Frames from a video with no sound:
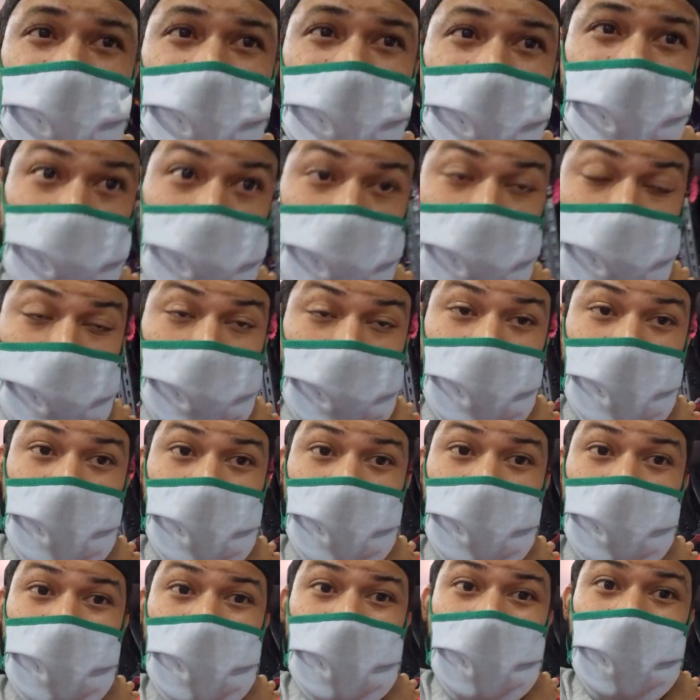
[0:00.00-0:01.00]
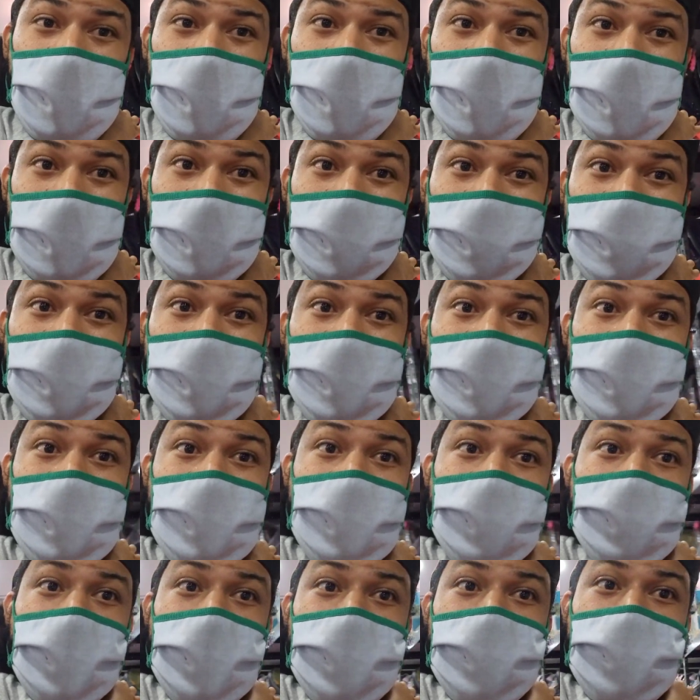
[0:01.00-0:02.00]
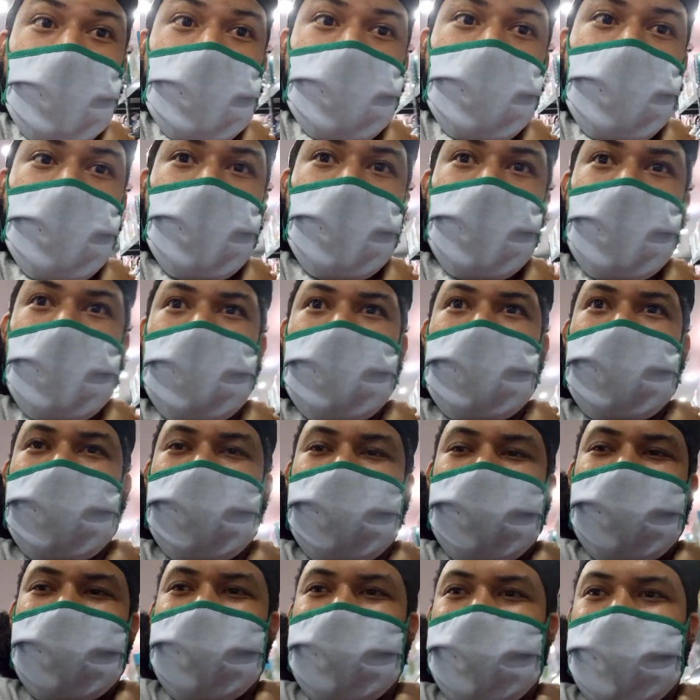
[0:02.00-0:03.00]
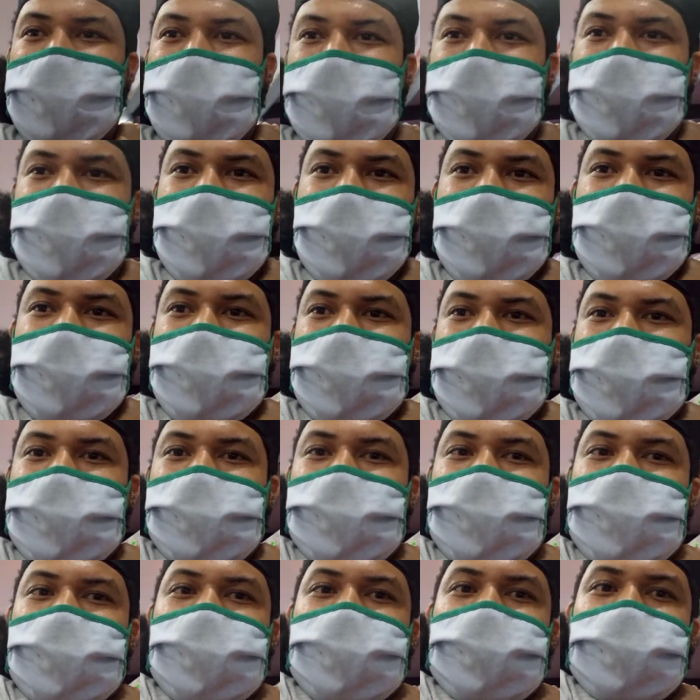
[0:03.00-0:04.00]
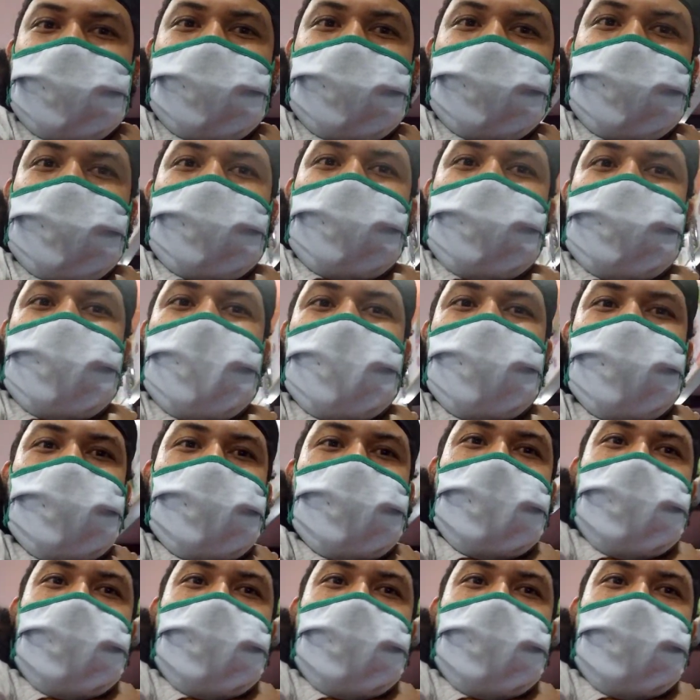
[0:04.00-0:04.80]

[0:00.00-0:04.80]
Right, we now pick out a walker for the sleeping baby all here. The sleeping